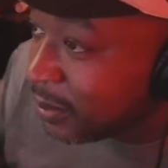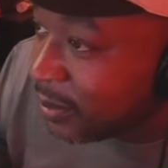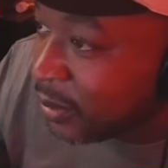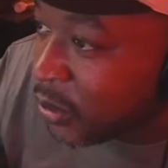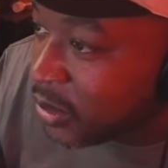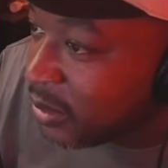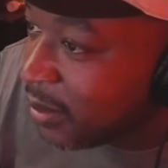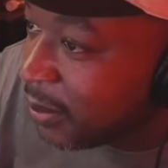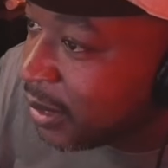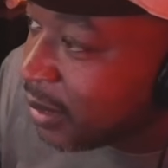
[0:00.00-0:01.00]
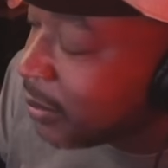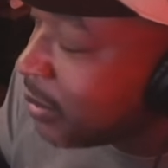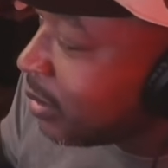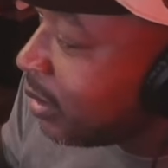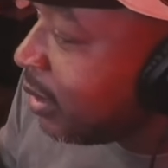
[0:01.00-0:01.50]
Nordstrand pickups,
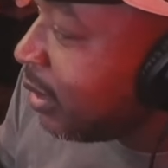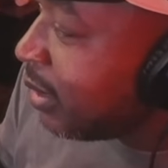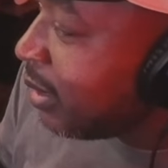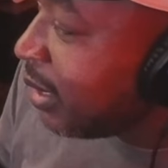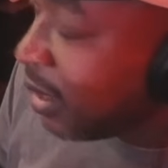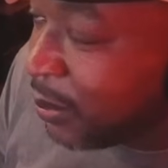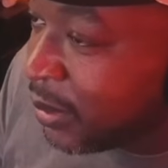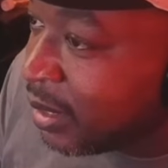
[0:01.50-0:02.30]
and I put